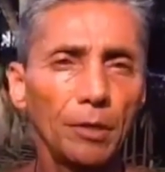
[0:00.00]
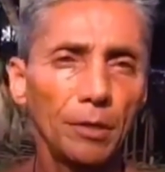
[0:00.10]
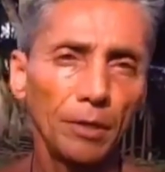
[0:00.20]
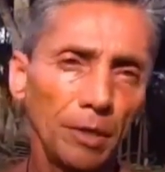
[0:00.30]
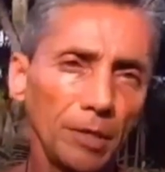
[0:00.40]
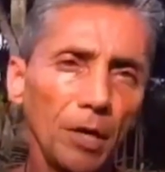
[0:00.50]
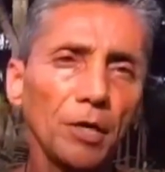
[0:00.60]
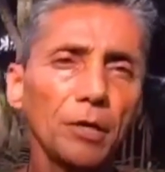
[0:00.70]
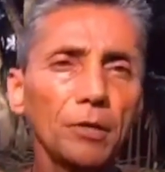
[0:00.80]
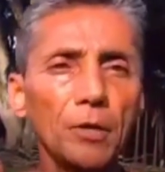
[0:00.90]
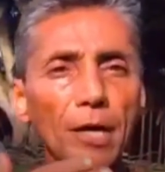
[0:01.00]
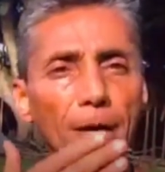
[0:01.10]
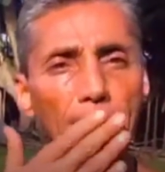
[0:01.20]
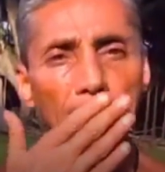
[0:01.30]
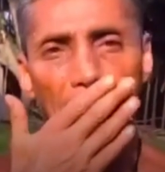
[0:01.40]
I dare you. Go
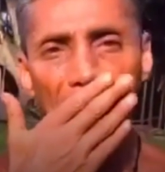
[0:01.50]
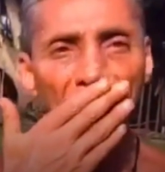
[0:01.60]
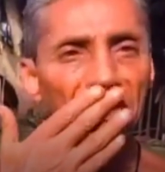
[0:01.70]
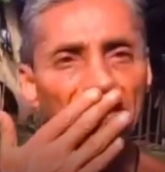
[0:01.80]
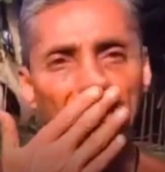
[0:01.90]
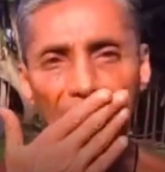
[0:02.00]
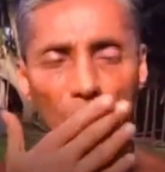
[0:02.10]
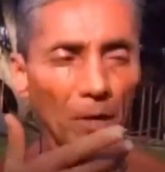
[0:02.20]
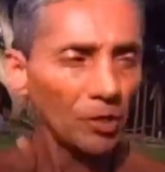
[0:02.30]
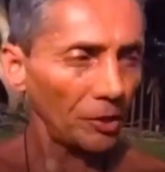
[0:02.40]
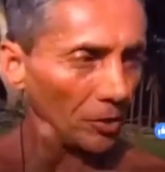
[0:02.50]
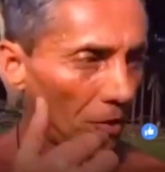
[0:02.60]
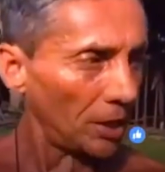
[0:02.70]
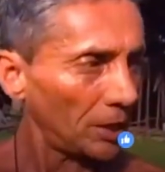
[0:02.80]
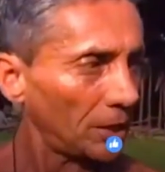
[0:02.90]
ahead. Especially go
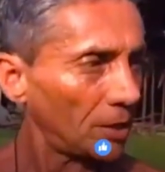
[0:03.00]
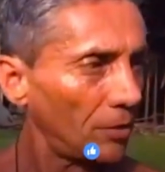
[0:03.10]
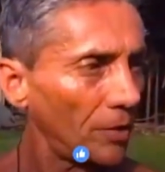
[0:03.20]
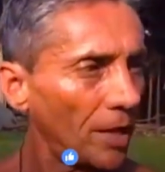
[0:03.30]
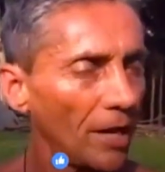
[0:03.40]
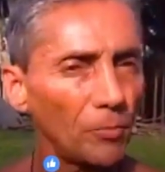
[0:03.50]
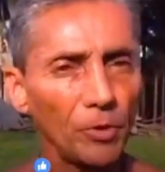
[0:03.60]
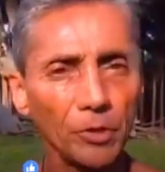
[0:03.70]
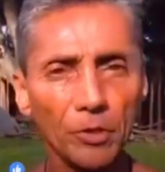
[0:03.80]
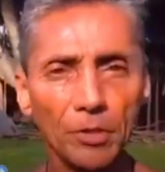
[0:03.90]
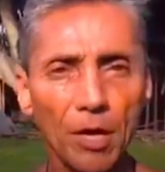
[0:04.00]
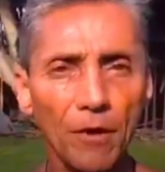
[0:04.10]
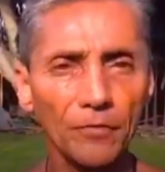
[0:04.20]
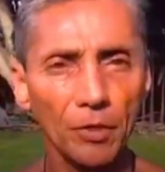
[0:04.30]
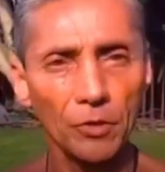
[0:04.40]
ahead and kill the animal
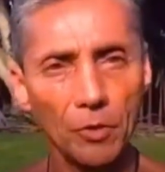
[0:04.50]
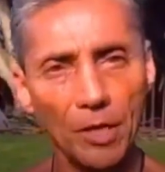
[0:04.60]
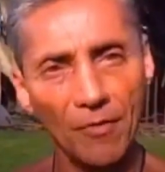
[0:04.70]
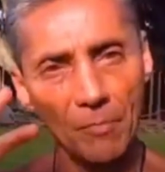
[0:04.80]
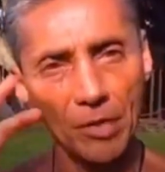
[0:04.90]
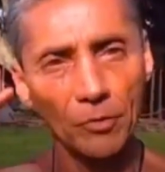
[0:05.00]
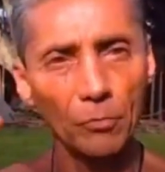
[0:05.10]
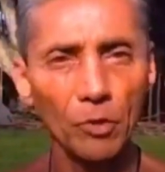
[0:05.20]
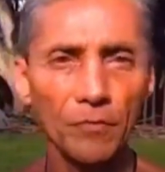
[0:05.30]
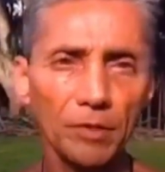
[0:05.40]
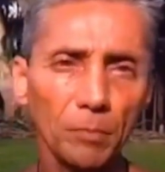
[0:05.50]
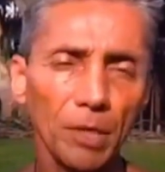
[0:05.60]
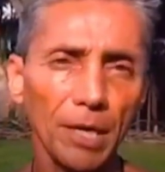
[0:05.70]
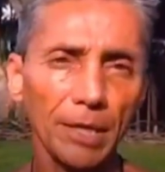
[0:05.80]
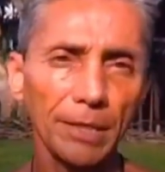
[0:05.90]
yourself so you can have mental movies
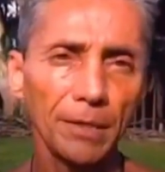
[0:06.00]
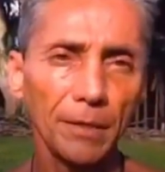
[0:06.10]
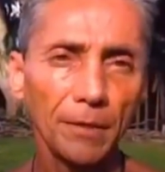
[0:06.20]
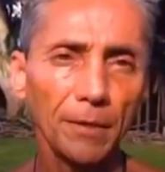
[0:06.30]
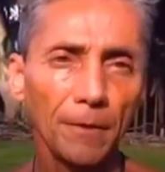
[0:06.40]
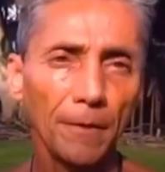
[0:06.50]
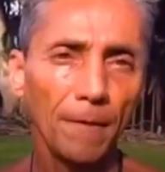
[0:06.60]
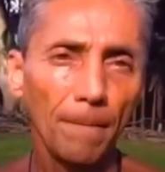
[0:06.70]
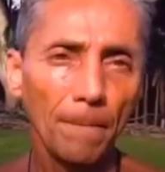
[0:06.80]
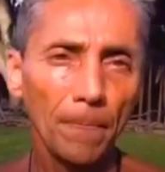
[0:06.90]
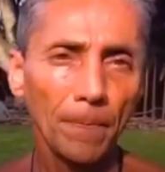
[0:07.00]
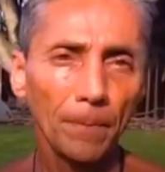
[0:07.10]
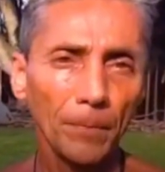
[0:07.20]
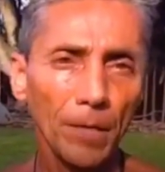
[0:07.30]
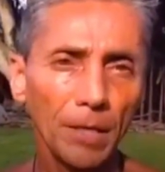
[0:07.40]
about it.
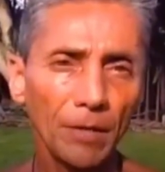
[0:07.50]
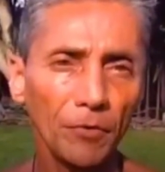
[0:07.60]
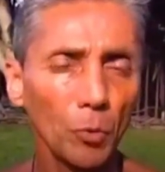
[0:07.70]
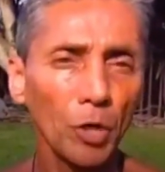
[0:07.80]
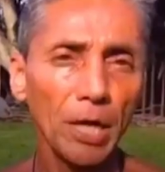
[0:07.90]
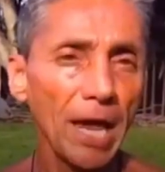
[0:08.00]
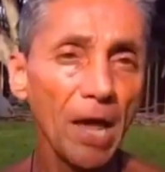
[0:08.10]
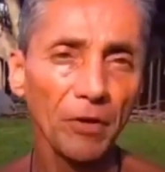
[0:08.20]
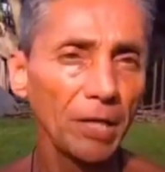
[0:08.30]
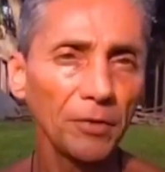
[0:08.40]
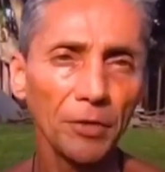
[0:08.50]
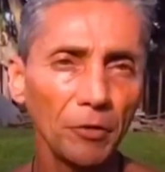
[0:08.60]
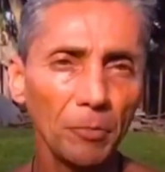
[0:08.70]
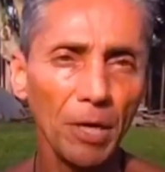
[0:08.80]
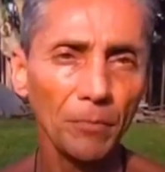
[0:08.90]
Okay? And if you were going to have anything,
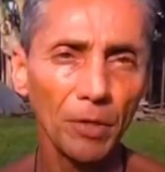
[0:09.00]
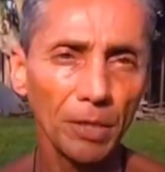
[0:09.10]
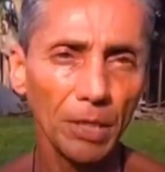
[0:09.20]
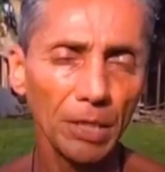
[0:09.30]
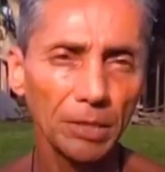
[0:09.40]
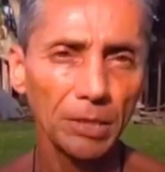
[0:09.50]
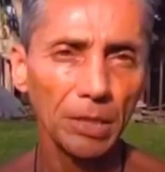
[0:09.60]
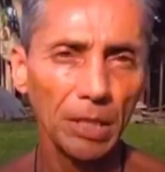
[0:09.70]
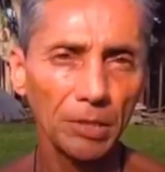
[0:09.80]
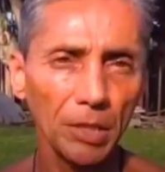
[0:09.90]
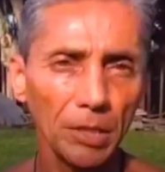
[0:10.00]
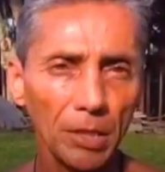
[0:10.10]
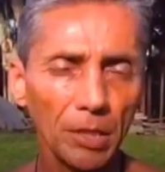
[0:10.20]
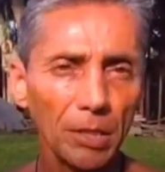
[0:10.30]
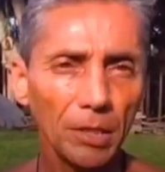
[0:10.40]
remember, it's, it's, a,
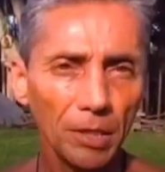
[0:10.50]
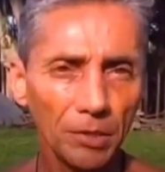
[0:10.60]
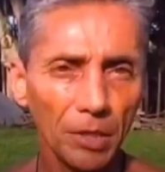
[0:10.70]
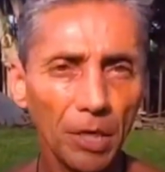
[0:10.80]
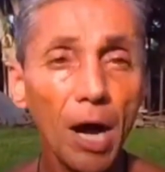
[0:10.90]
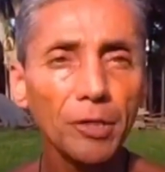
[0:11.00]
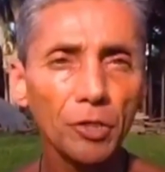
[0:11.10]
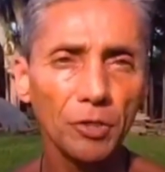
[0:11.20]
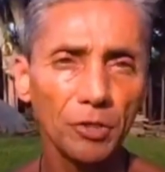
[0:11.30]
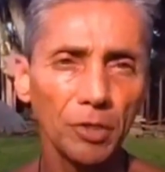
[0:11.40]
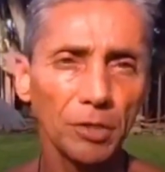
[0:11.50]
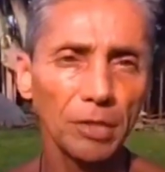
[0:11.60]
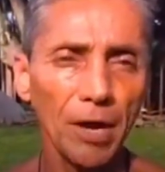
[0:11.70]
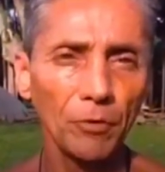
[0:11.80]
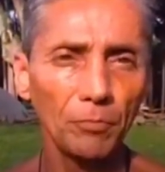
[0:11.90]
it's a consciousness
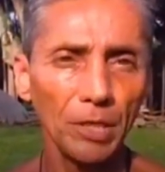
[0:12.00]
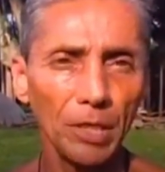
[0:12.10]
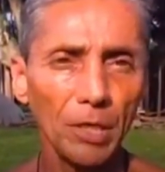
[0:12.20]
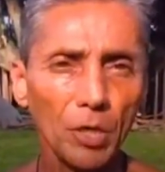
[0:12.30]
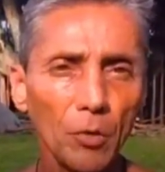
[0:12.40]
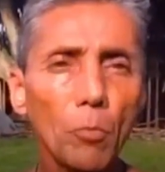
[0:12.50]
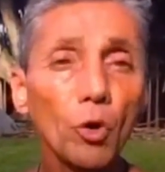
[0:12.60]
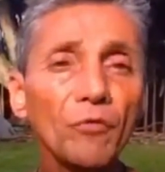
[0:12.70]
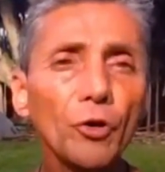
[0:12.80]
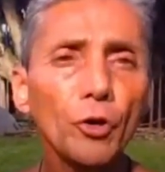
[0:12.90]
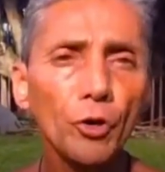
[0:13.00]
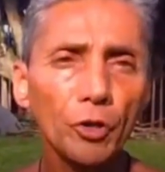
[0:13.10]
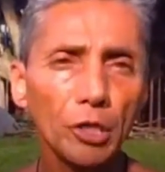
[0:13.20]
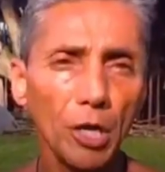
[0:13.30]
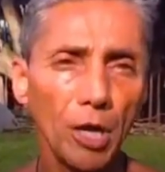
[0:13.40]
that would be more of a
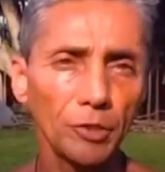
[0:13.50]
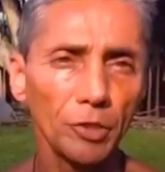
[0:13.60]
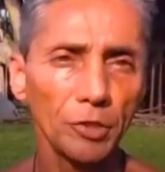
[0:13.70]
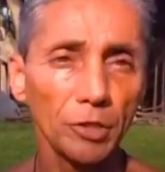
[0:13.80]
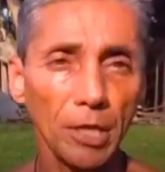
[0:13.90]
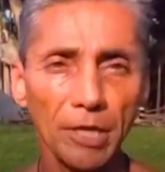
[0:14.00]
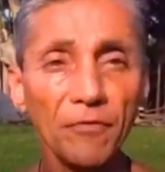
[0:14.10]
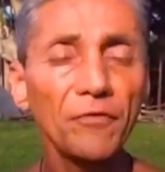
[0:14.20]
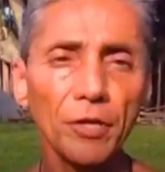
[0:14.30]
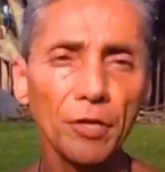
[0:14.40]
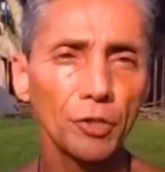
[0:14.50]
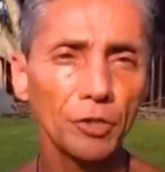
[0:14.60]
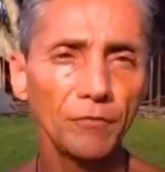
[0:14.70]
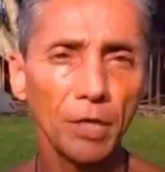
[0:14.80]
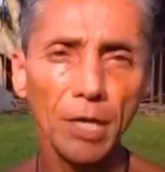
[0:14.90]
herd consciousness, like a fish.
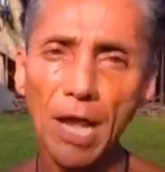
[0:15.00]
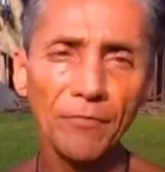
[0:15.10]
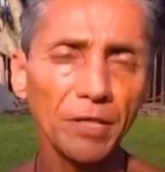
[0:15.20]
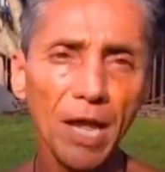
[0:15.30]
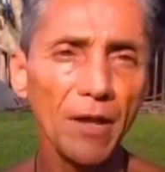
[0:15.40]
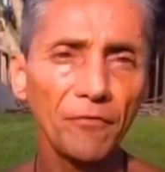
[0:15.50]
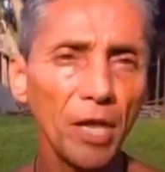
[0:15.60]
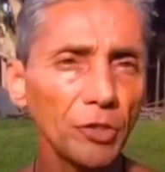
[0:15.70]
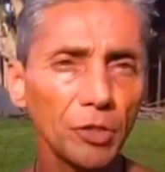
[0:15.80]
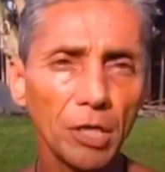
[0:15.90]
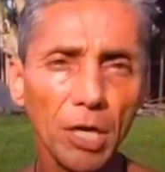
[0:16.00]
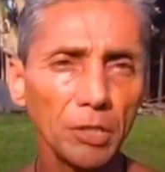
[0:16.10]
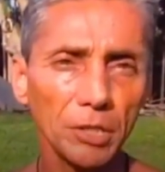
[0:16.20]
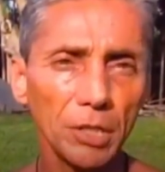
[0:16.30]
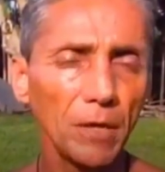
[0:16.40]
If you're going to have to have flesh to cut
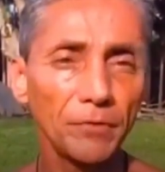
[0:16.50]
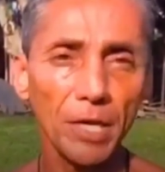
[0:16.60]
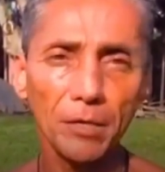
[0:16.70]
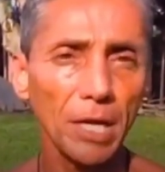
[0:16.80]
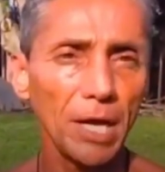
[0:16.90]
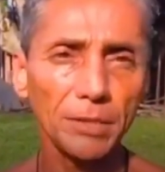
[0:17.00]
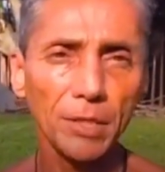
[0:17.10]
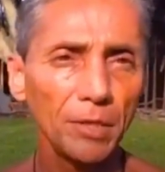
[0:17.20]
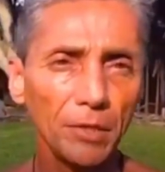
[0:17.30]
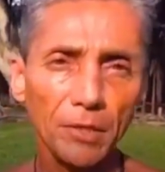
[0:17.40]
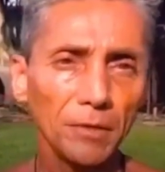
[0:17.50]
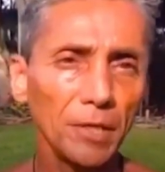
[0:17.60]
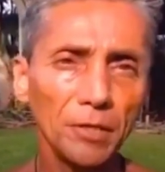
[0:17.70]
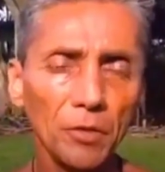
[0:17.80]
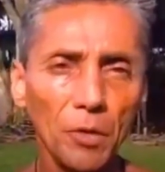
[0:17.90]
yourself down, guys, then
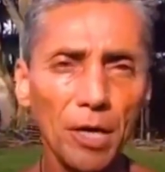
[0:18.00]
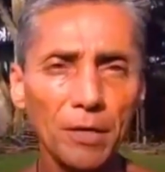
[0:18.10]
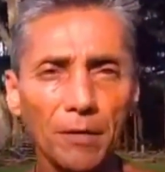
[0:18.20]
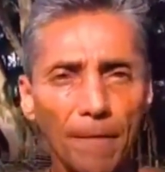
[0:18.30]
you know what?